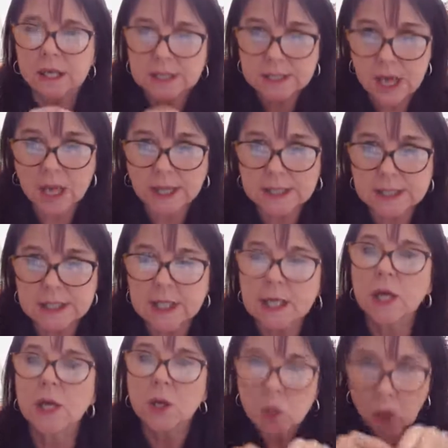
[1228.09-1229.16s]
tight.
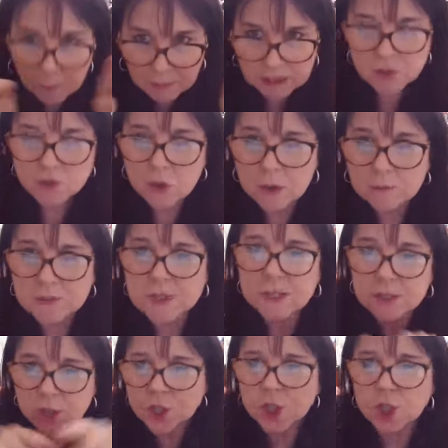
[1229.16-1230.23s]
Comic
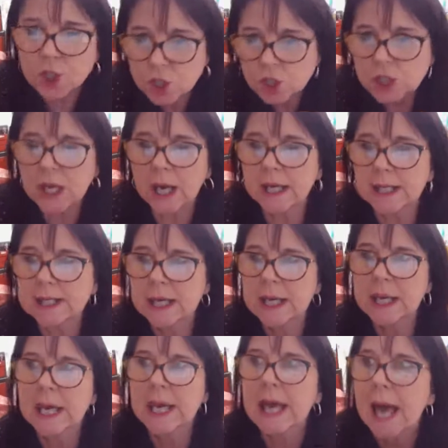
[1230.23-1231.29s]
strips, tight.
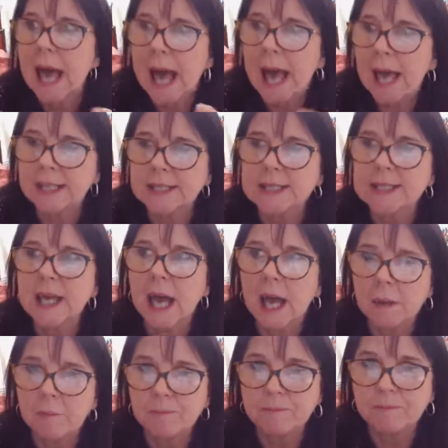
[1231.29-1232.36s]
And
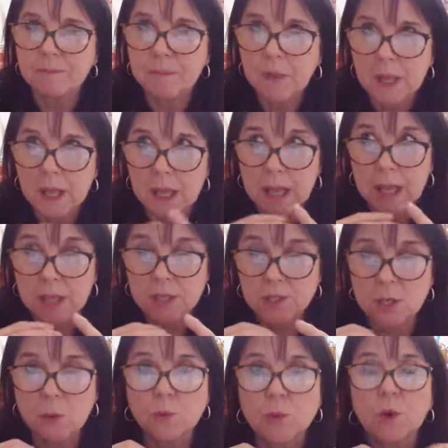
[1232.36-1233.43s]

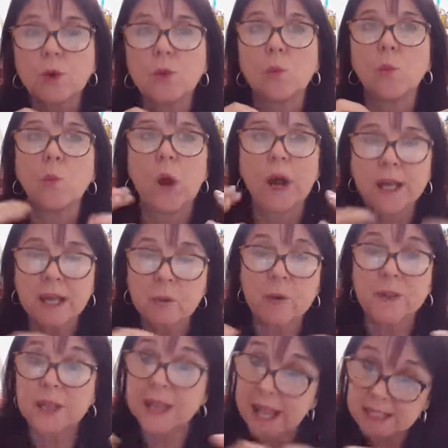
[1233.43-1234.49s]
so working
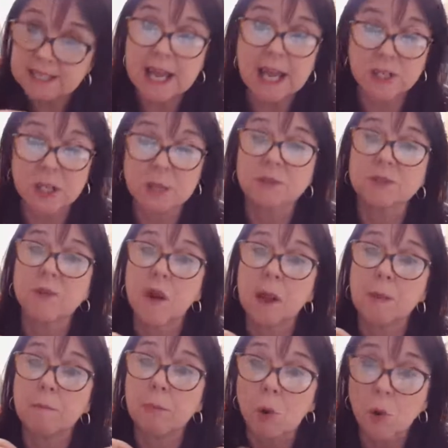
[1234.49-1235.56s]
with Les actually was very
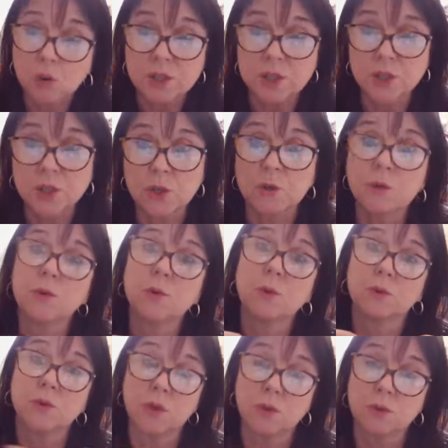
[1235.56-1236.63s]
important
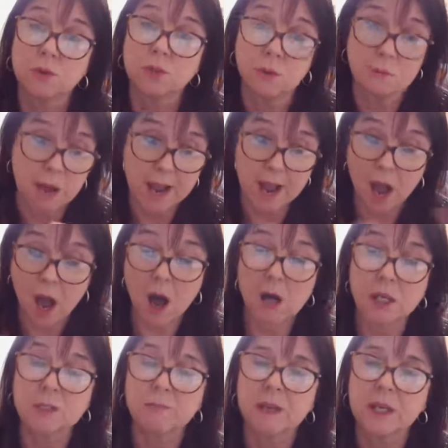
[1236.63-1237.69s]
to my
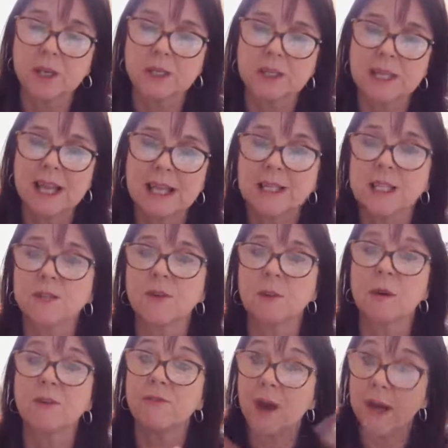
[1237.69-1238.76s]
art, because Les is from
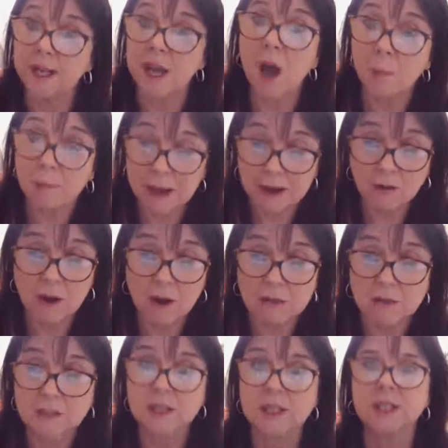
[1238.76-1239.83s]
a fine art
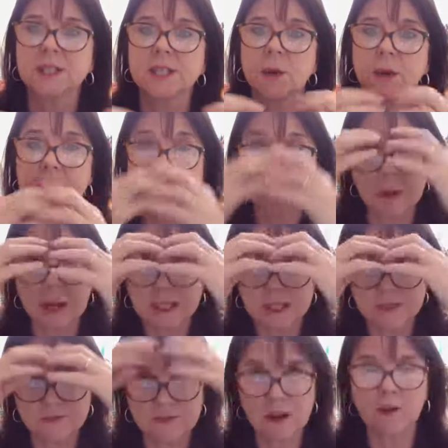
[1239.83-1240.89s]
background, and so his mind
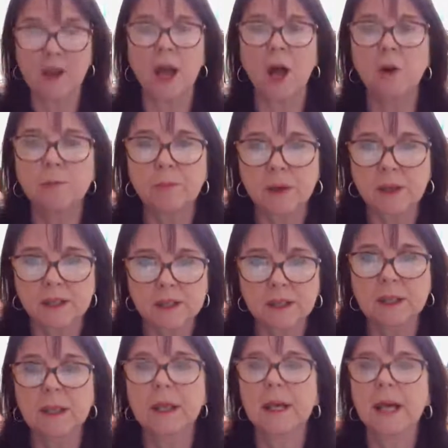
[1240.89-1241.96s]
is very open
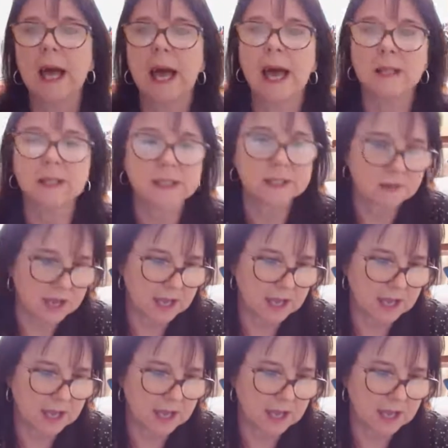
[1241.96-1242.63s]
and